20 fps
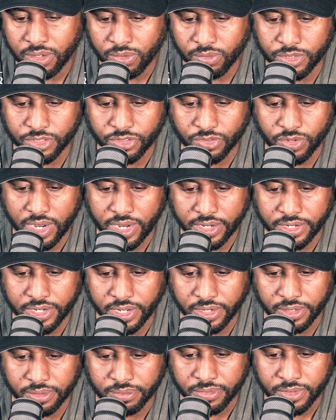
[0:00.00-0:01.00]
was trying to
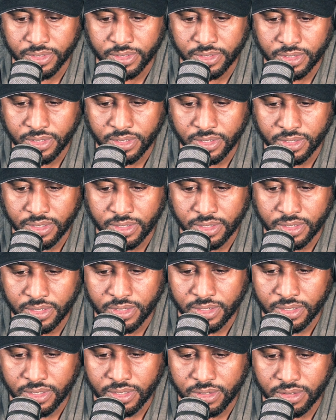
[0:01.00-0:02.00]
kill him.
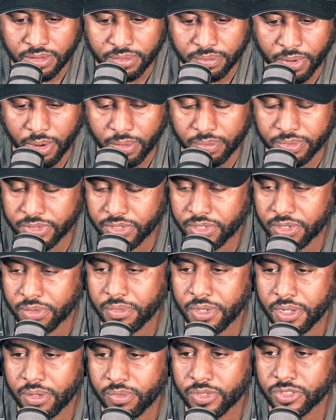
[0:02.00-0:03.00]
Purpose to
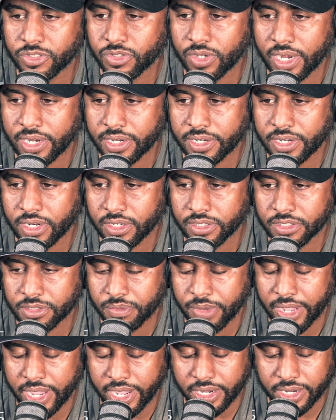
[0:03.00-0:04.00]
me was trying to kill this
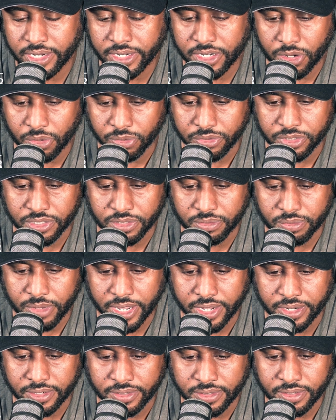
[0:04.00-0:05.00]
man and killed this
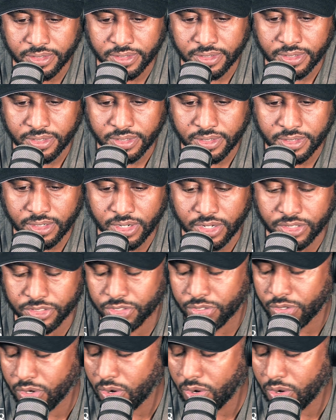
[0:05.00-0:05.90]
man. Because